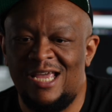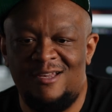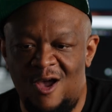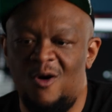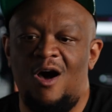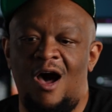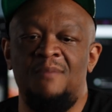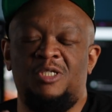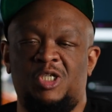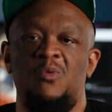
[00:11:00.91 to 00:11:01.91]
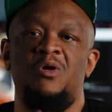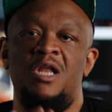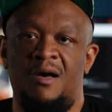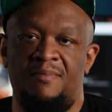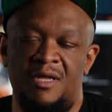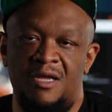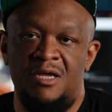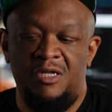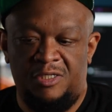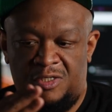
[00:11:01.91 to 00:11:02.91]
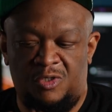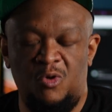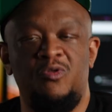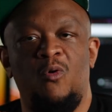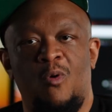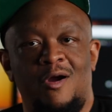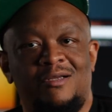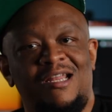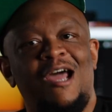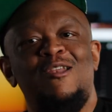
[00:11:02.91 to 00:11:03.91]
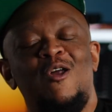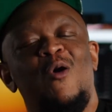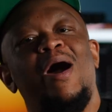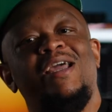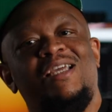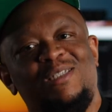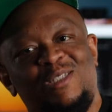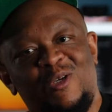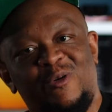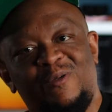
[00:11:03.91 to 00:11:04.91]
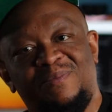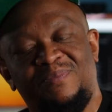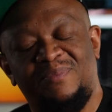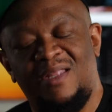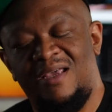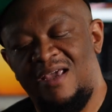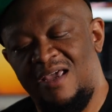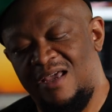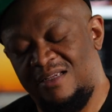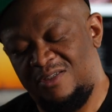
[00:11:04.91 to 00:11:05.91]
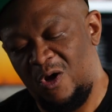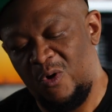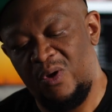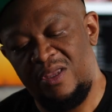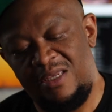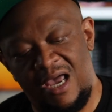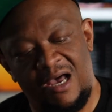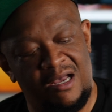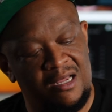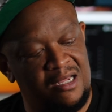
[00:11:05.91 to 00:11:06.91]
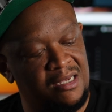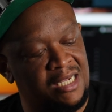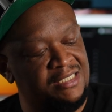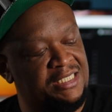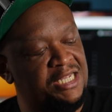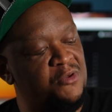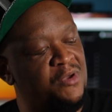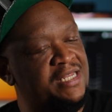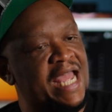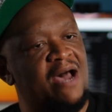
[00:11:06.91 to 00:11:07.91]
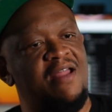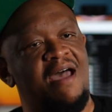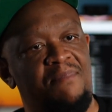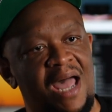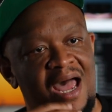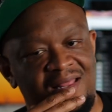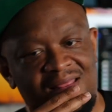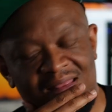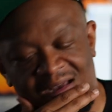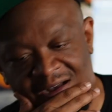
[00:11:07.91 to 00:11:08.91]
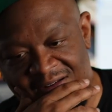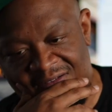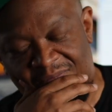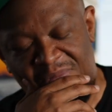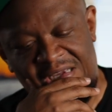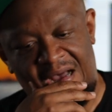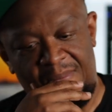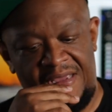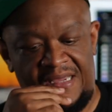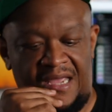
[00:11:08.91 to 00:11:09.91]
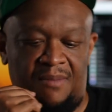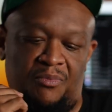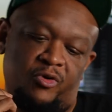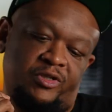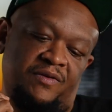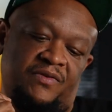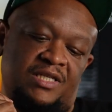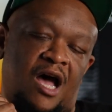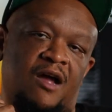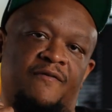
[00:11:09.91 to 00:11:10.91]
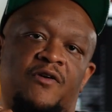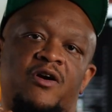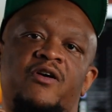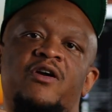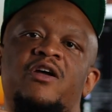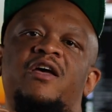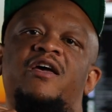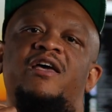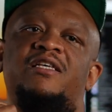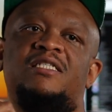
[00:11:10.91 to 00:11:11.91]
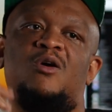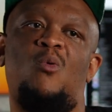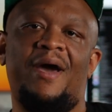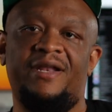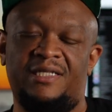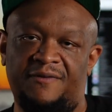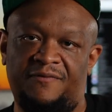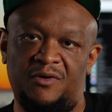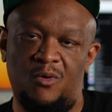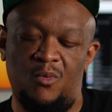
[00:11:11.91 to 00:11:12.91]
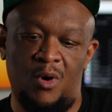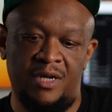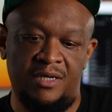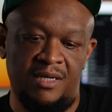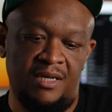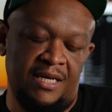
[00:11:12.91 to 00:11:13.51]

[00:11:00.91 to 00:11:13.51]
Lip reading: Like, no, I'm showing up to do the work that I know I can do. So yeah, continuing down that path of becoming a portrait photographer is quite a difficult one,